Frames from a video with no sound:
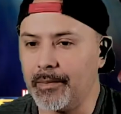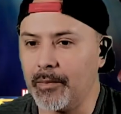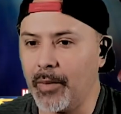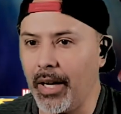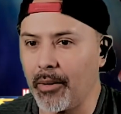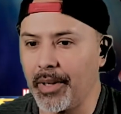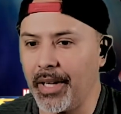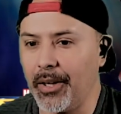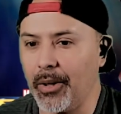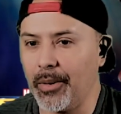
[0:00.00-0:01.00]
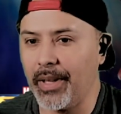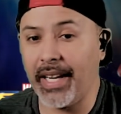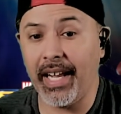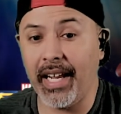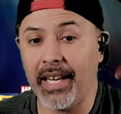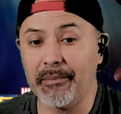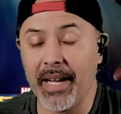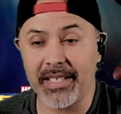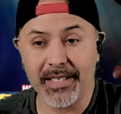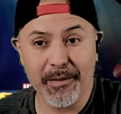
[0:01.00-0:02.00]
we already know that, hey,
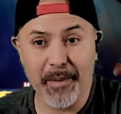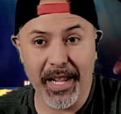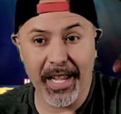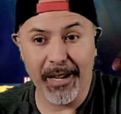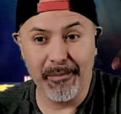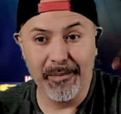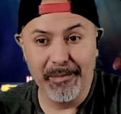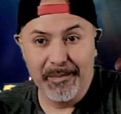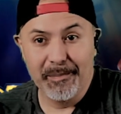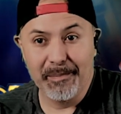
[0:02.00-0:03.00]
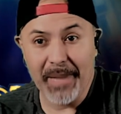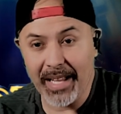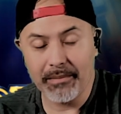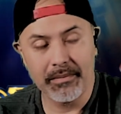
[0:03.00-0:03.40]
Masters of Mayhem, Ma-